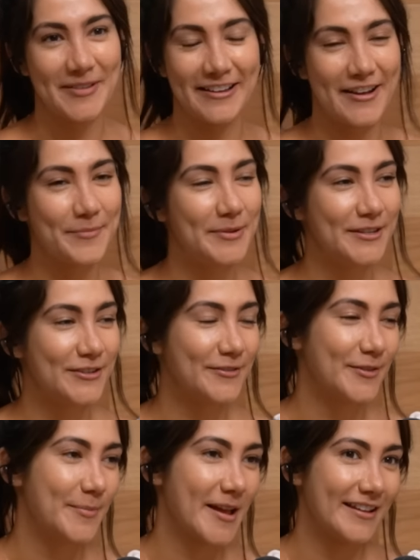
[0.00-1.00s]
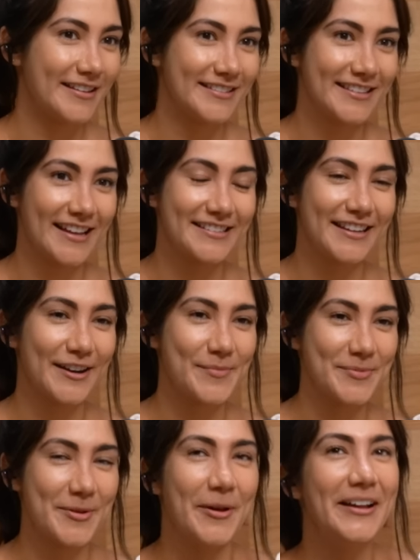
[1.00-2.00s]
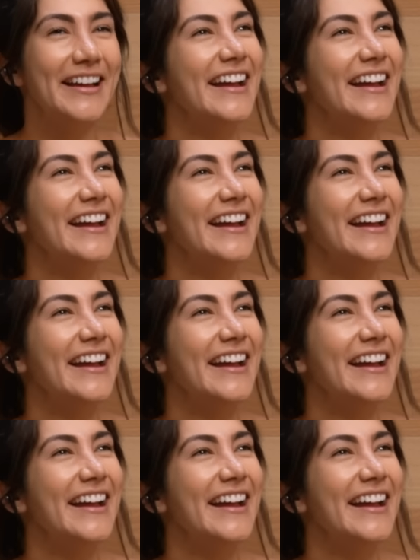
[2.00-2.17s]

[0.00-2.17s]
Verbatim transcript: my god. Petition for Maggie and Zach to get a pool.